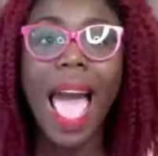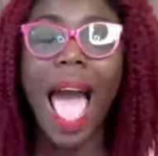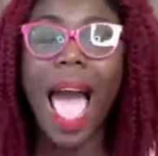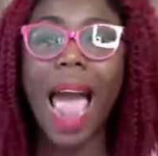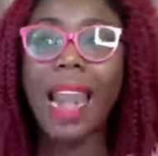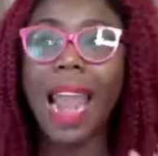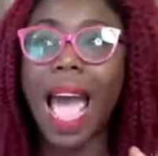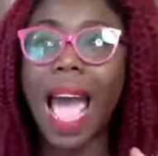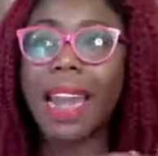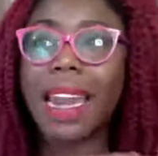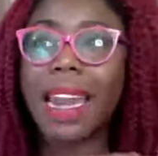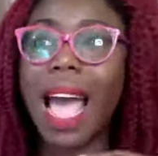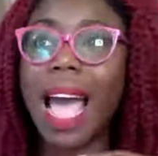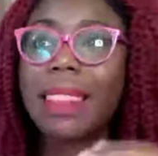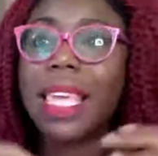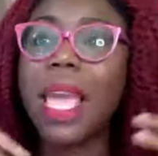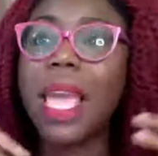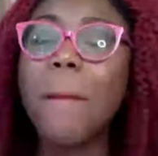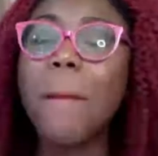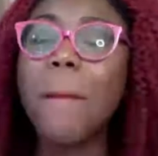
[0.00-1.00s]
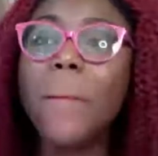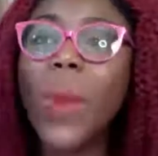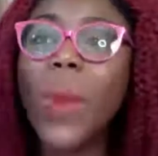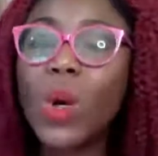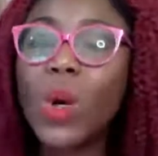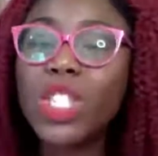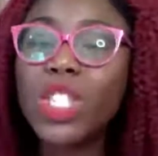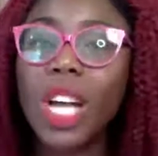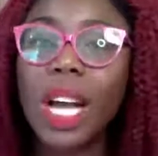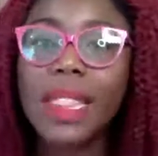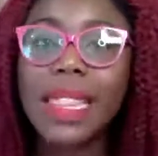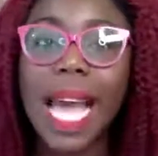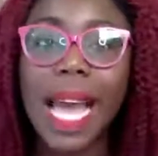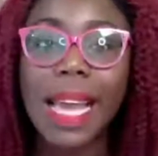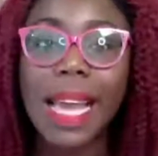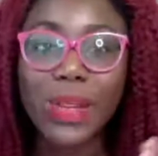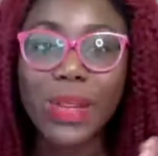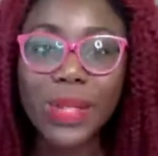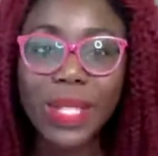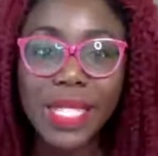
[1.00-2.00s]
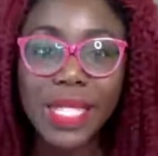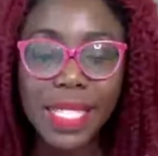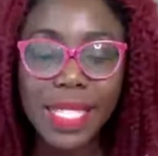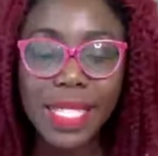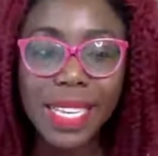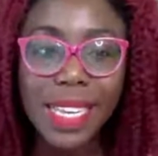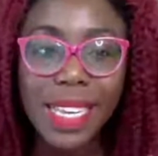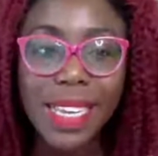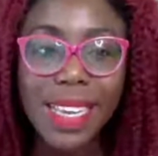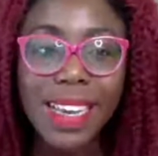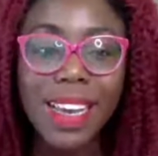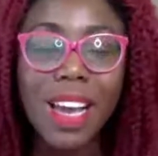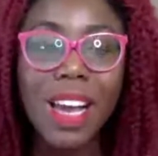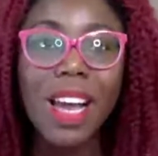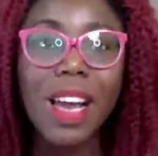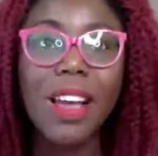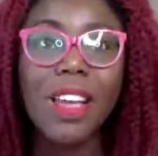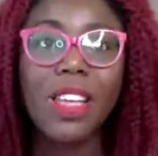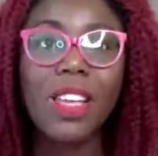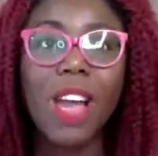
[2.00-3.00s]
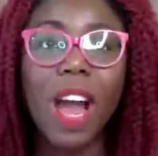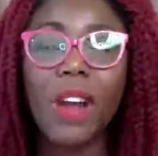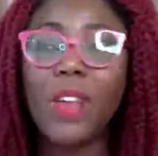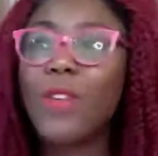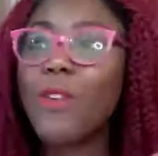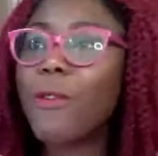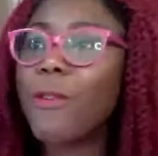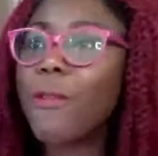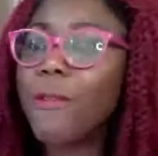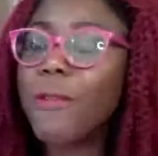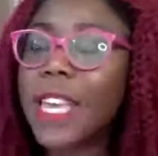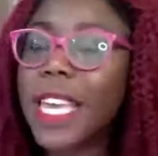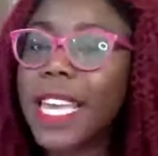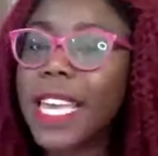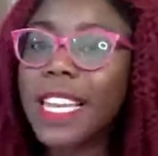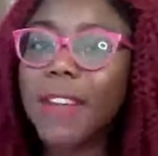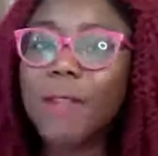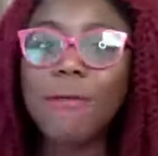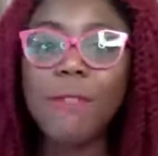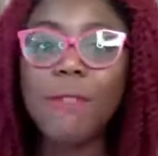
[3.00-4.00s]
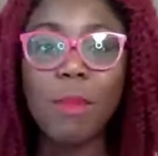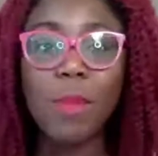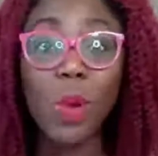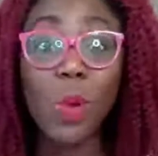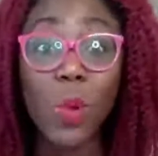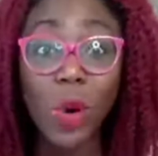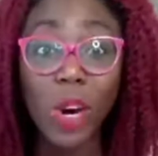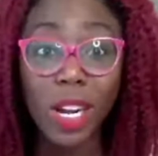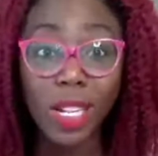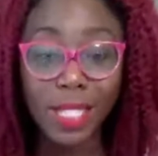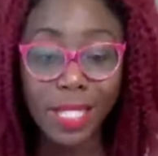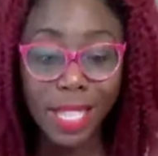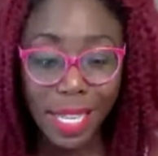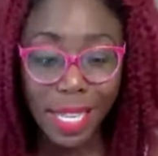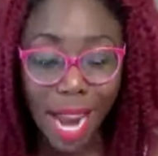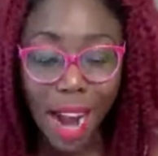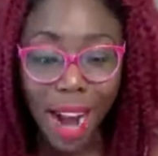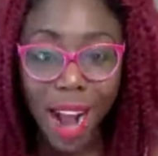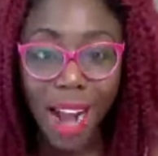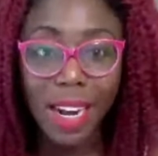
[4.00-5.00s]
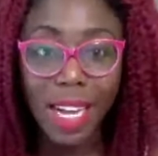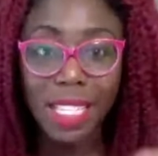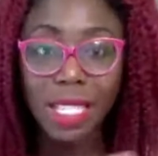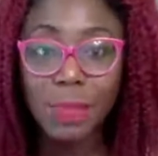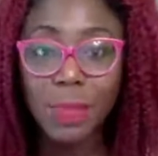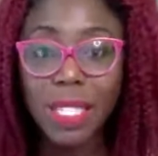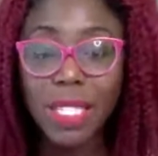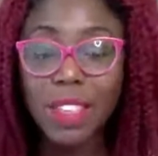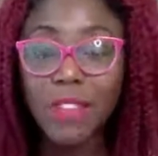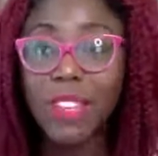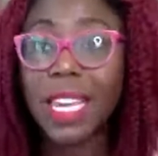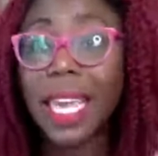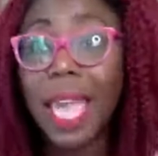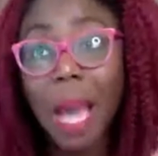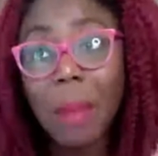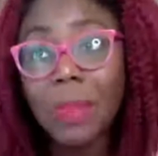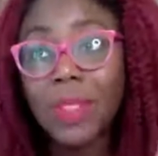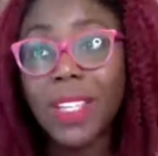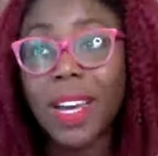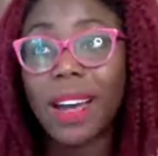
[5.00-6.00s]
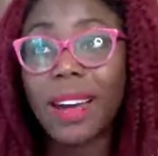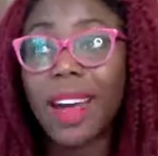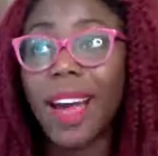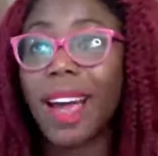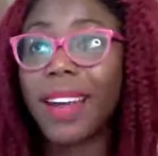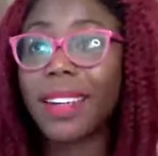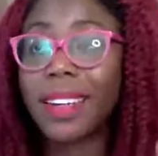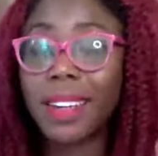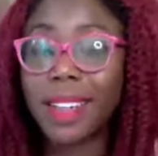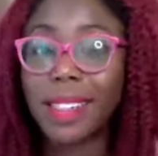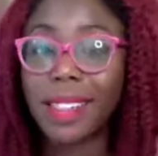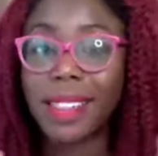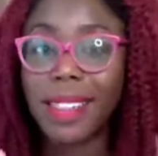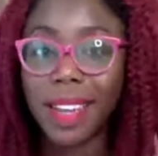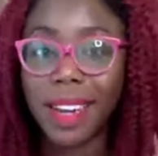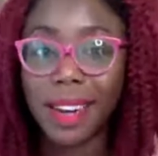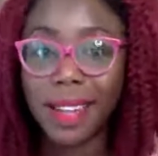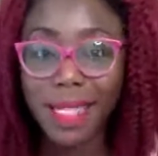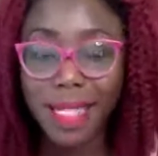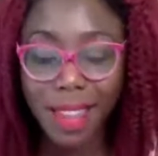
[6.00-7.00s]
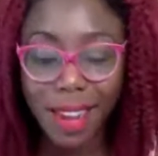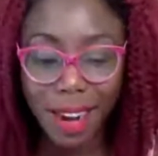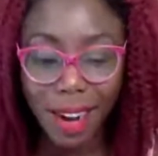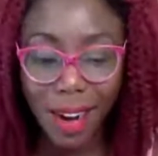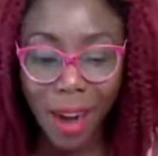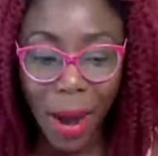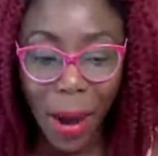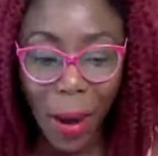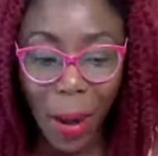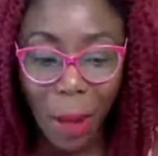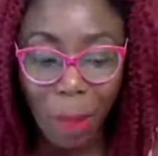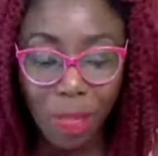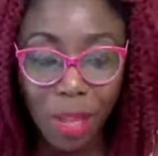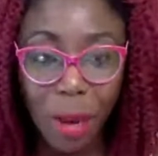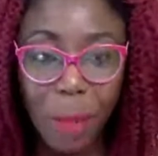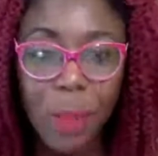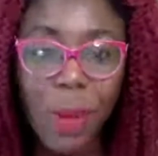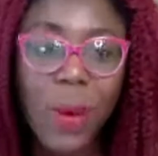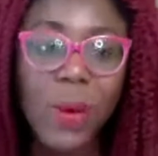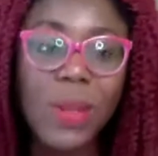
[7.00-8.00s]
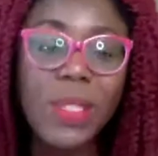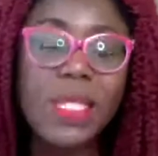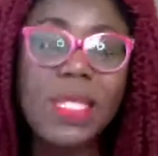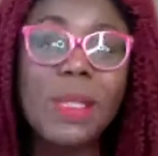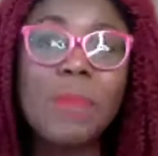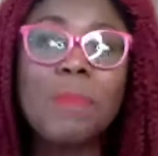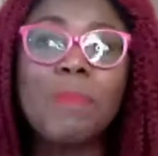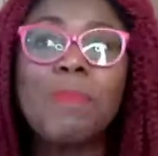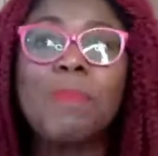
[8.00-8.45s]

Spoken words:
and the emotion that you see or you feel from the words that are on a specific caption under their post.